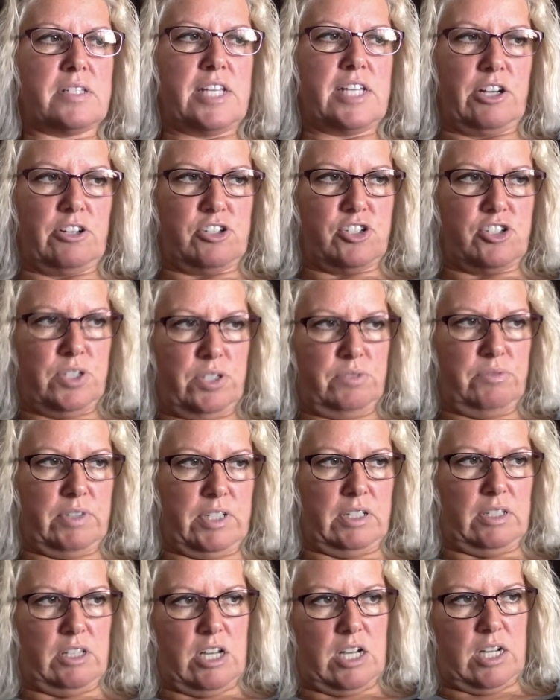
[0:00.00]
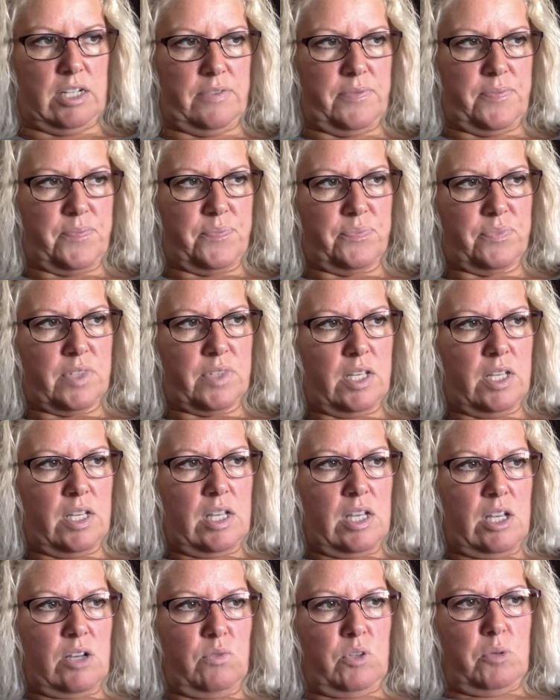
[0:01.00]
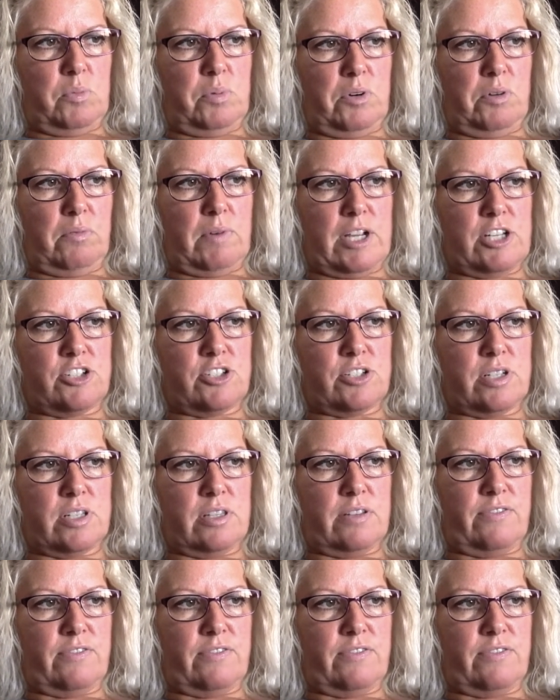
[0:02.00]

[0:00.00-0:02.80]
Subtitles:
her children along. Wilbur rushed to the